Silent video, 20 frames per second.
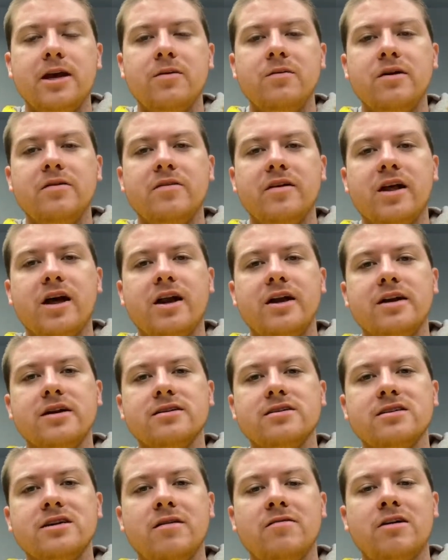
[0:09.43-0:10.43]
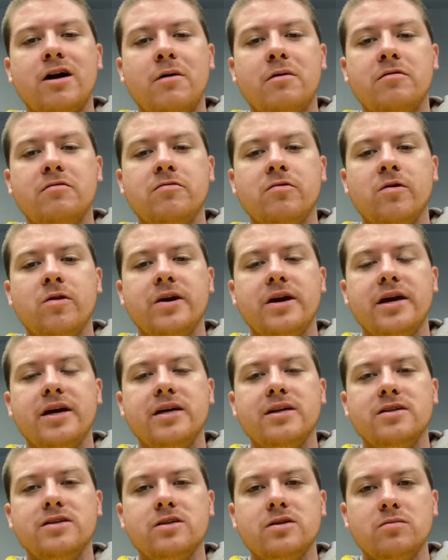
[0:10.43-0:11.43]
We have a lot of good stuff coming for you
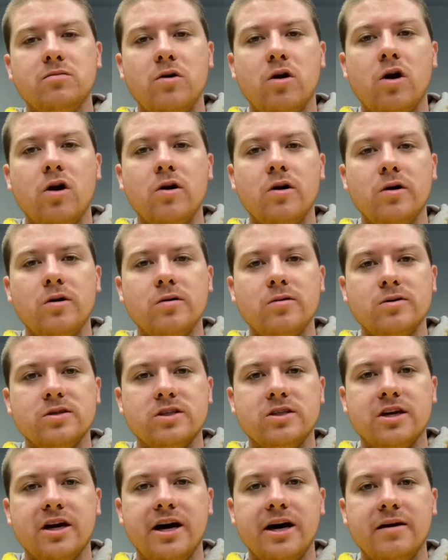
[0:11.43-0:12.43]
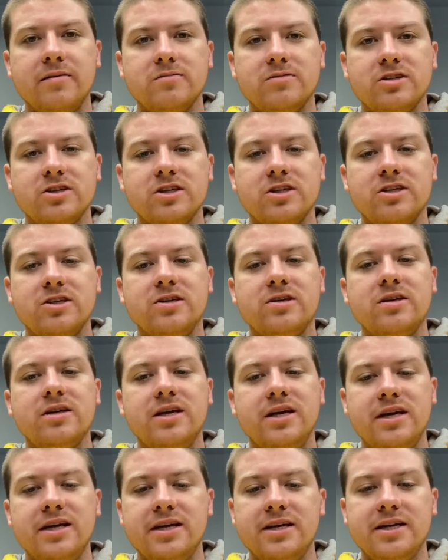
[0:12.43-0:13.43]
in tomorrow's Times Leader
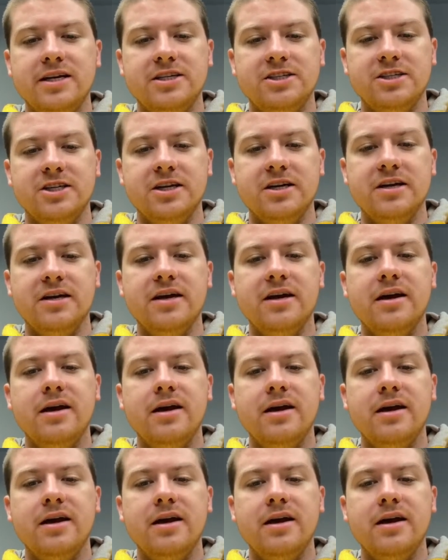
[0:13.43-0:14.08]
E edition.